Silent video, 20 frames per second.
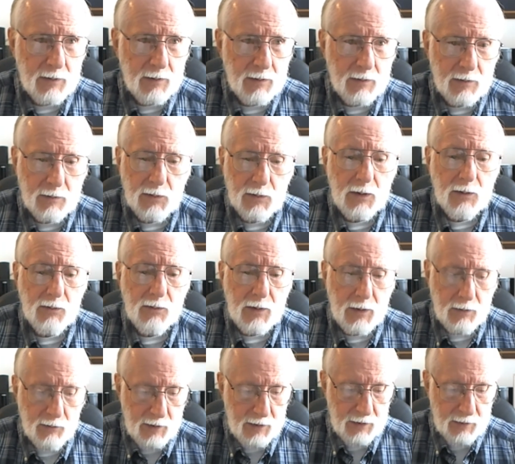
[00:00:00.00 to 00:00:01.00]
We
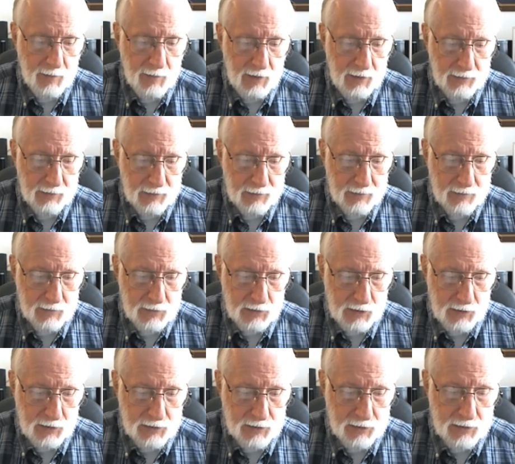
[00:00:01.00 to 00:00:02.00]
read about that
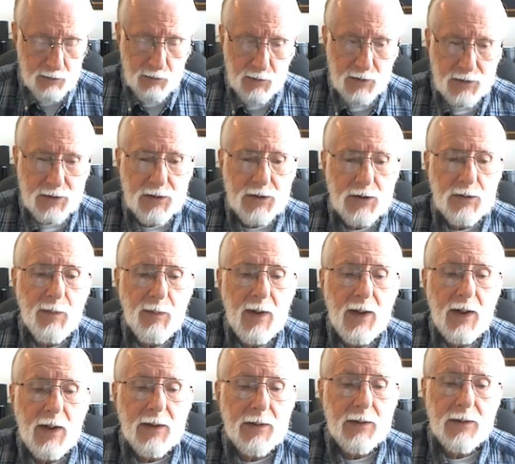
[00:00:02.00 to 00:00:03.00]
Jesus was
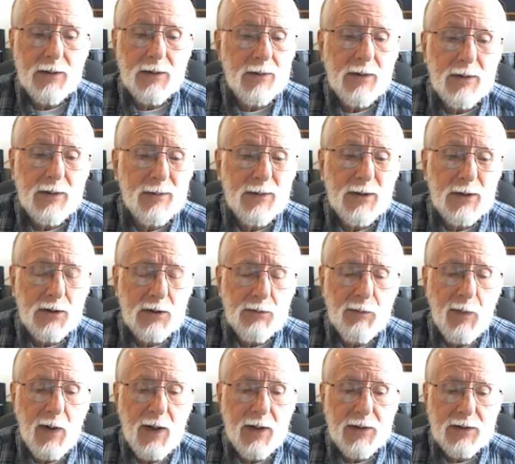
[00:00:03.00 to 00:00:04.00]
despised. He was
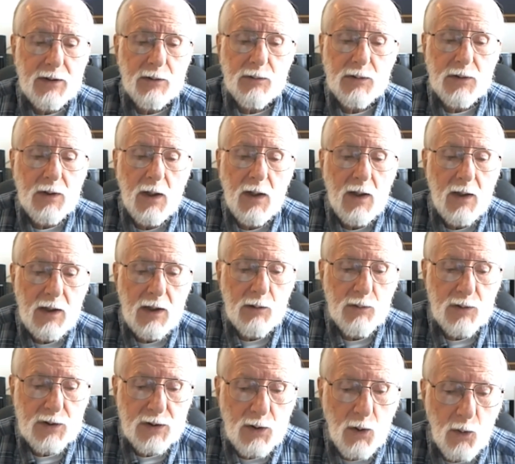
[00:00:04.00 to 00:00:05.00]
despised. He was
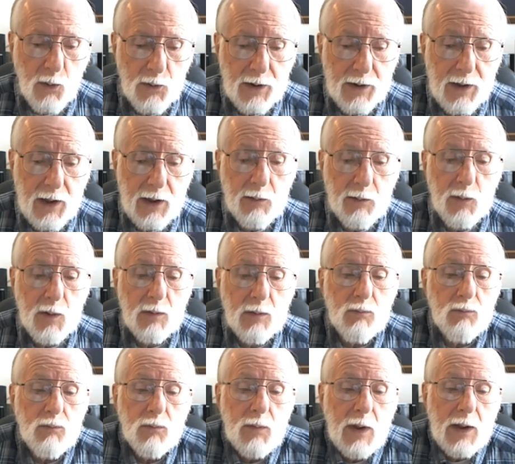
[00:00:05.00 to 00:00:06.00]
known that
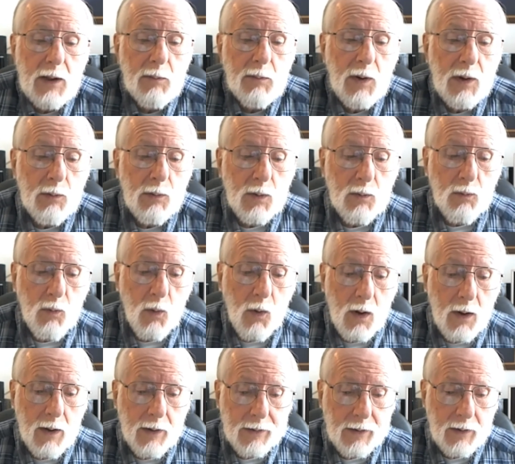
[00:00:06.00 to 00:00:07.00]
anybody would
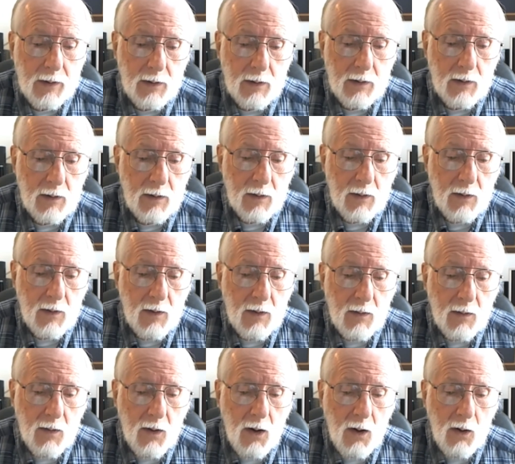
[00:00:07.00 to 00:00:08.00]
want.
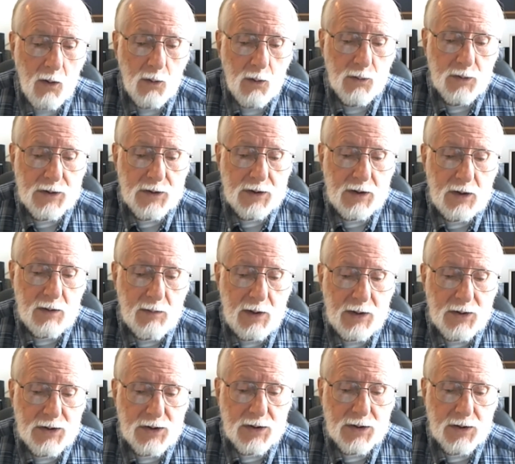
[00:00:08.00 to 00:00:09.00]
All who see me
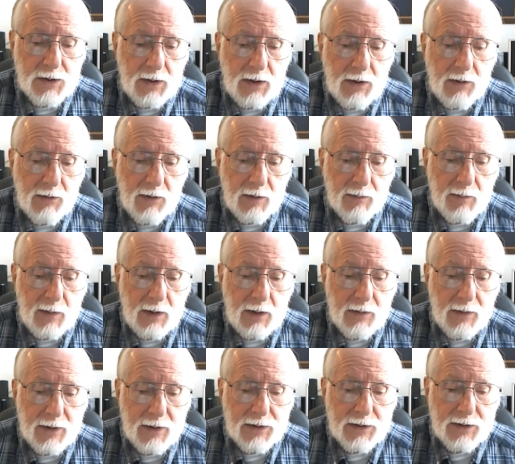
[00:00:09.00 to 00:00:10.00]
sneer at me. They
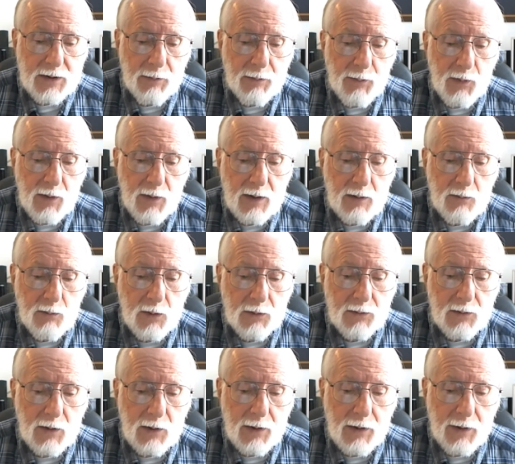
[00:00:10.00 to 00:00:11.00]
separate with the
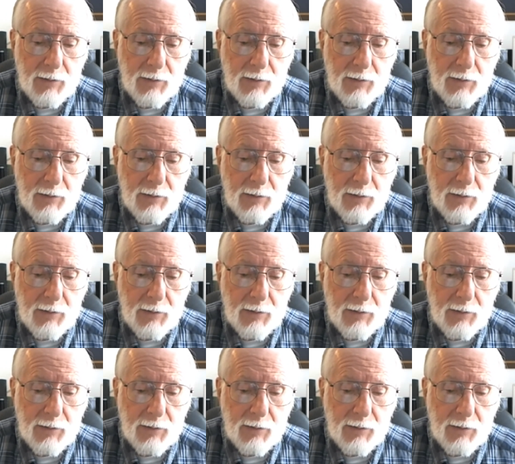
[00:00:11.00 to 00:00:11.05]
lip.